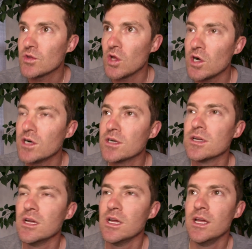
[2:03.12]

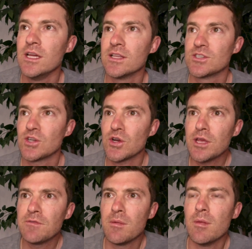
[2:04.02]
long
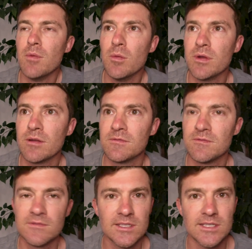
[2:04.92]
journey from the moment of
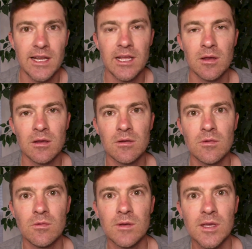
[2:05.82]
deciding
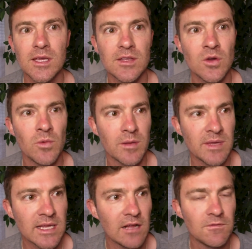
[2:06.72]
we don't want to
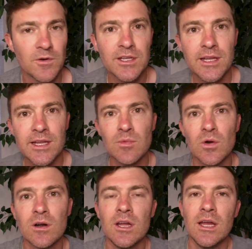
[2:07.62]
be in California
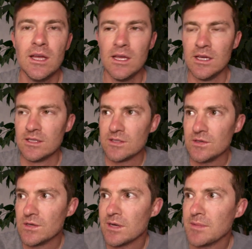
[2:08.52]
anymore
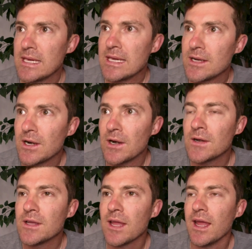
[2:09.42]
to coming
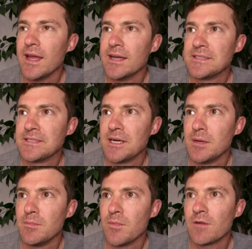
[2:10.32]
here. And
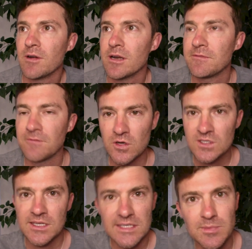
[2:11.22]
um, our very
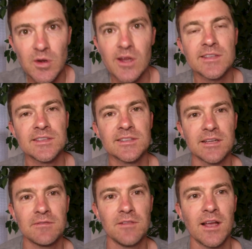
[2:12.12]
first experience
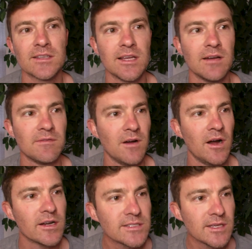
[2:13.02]
inside of Flagstaff
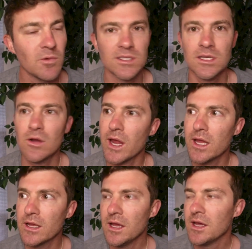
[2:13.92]
honestly wasn't
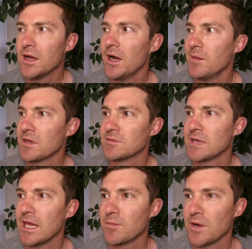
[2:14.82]
great uh, because we
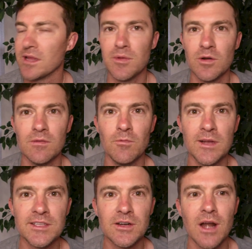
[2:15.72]
came right in the middle of
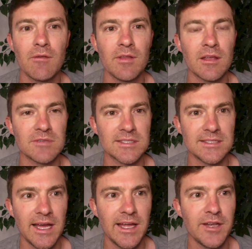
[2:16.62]
winter. Everything was
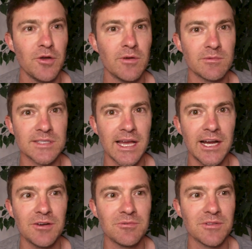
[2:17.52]
dead. No one was
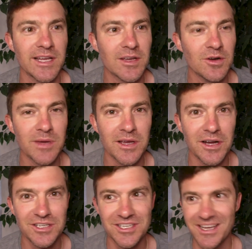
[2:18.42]
out. And we're like, oh my gosh,